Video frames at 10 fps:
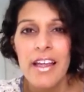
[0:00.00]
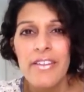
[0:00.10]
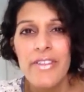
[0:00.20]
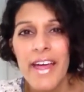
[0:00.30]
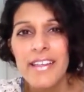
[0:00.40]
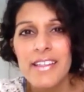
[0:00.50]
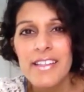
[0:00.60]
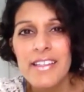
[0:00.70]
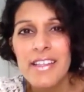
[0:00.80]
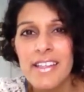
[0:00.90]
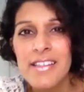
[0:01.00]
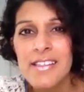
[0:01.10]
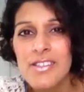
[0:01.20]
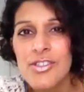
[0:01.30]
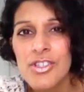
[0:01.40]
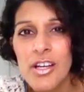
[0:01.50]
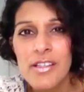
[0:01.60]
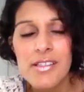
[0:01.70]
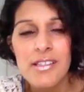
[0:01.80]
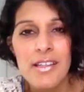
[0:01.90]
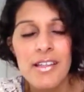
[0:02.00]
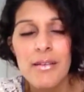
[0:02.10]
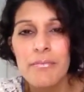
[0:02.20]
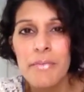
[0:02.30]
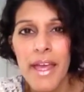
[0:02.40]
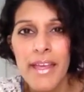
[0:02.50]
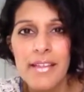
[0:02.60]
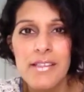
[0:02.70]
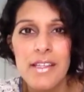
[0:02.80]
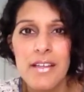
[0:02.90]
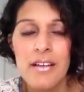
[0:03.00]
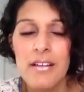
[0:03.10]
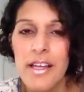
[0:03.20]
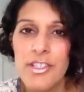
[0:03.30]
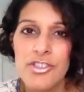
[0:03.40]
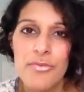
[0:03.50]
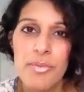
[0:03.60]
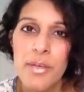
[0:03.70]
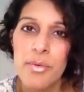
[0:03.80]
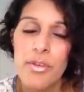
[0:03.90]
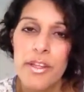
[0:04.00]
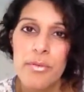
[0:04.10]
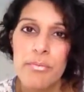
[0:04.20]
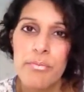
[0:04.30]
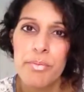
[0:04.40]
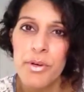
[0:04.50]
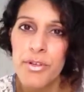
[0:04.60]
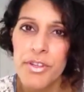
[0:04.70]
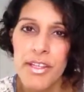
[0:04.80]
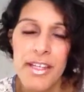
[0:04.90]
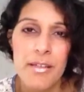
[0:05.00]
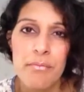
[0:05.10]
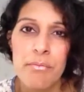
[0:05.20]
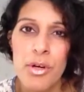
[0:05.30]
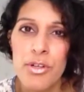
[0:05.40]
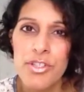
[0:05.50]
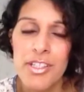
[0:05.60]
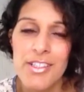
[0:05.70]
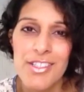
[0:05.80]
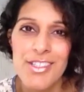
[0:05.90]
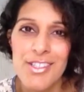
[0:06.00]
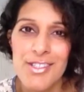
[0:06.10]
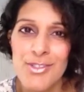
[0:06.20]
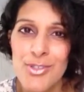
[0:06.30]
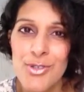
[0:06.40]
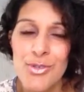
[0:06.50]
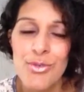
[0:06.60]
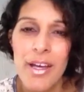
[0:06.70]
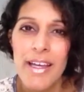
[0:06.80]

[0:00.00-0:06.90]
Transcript: that is just an amazing collection of people that are birthing and emerging to this new